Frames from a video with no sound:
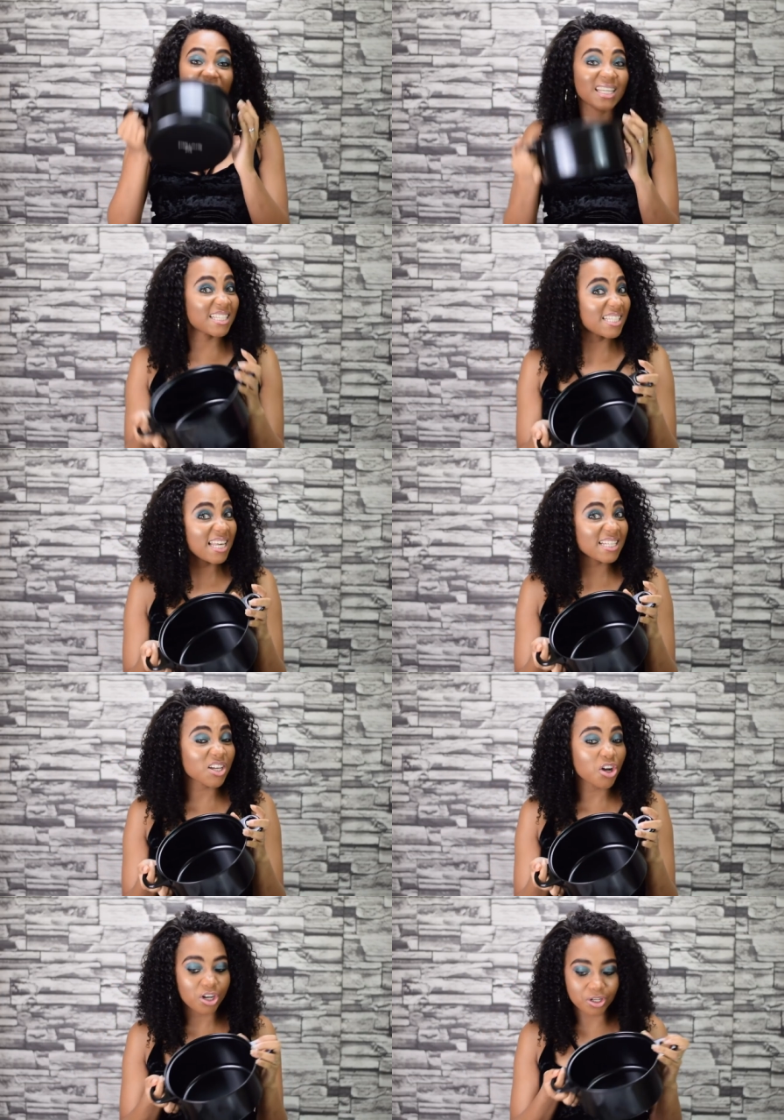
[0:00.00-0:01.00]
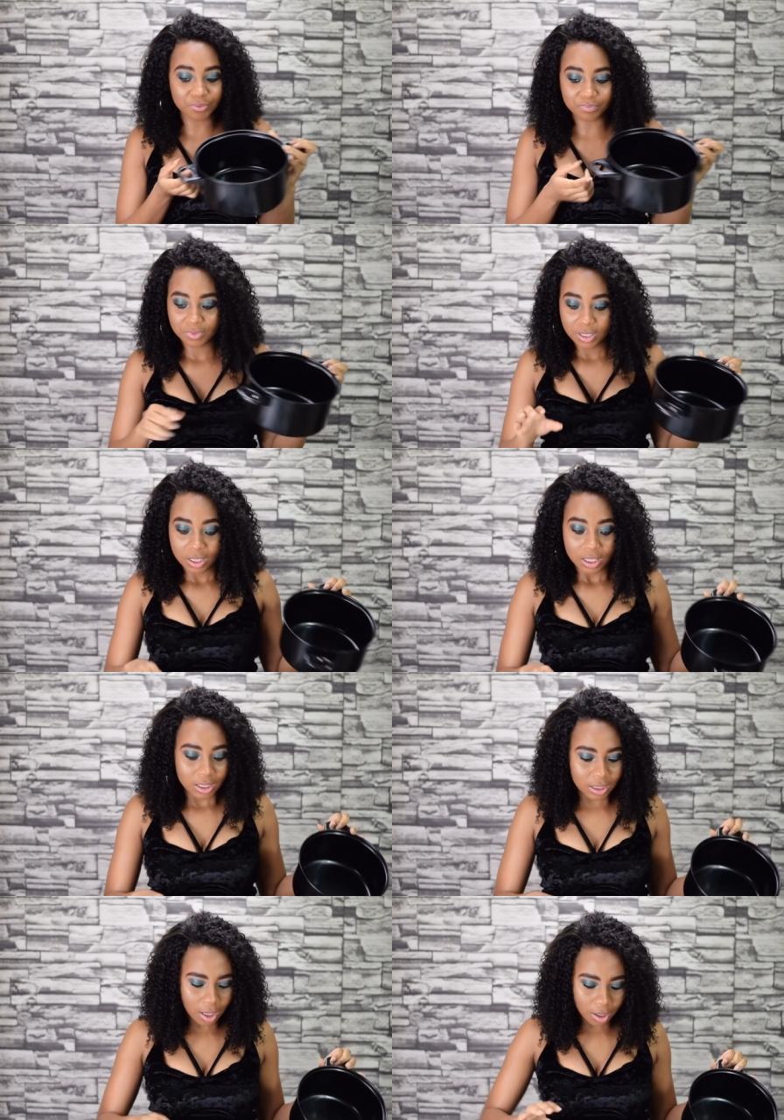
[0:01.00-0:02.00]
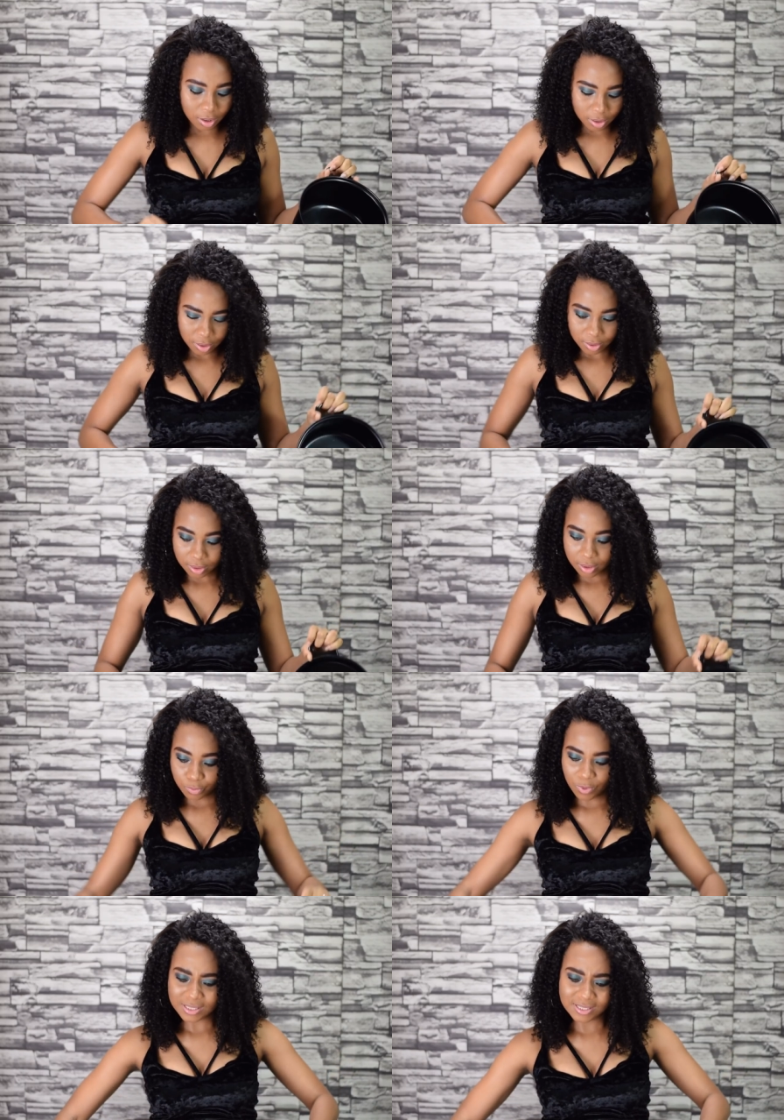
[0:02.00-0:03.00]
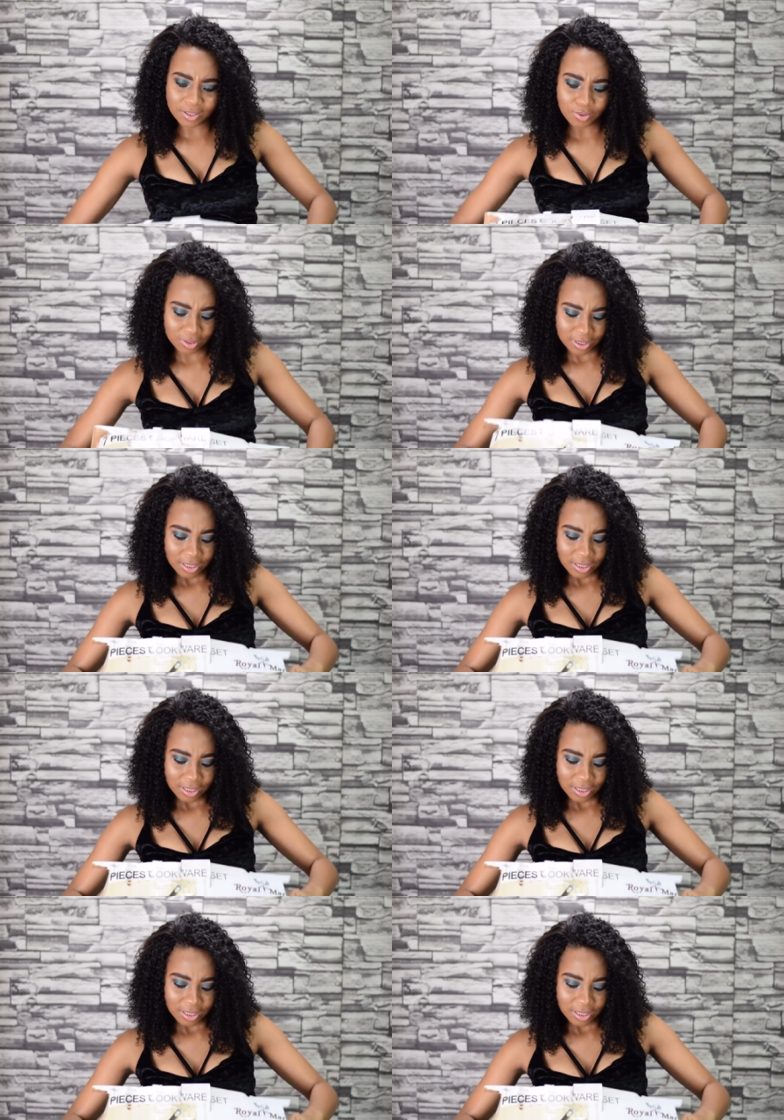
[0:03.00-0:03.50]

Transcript: It says, um, uh, one second.